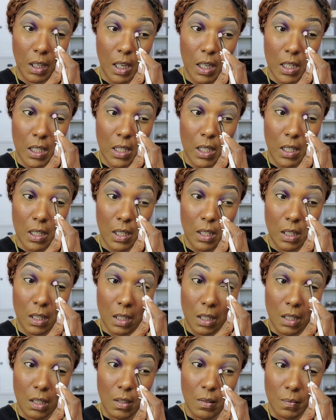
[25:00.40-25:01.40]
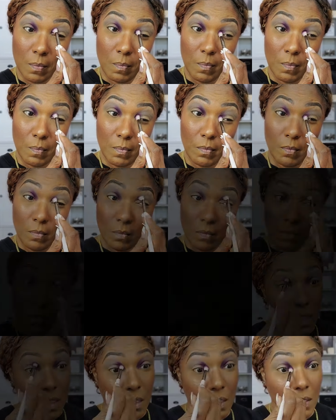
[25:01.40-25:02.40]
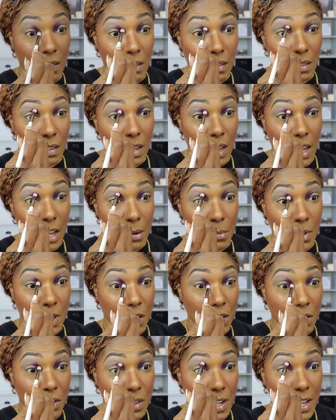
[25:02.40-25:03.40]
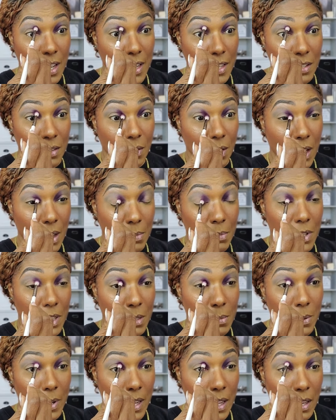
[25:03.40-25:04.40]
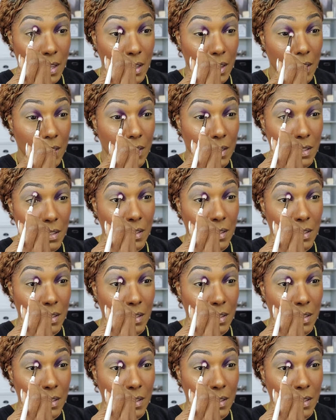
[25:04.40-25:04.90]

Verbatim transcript: nicely. Hmm, how many of you guys grabbed this palette?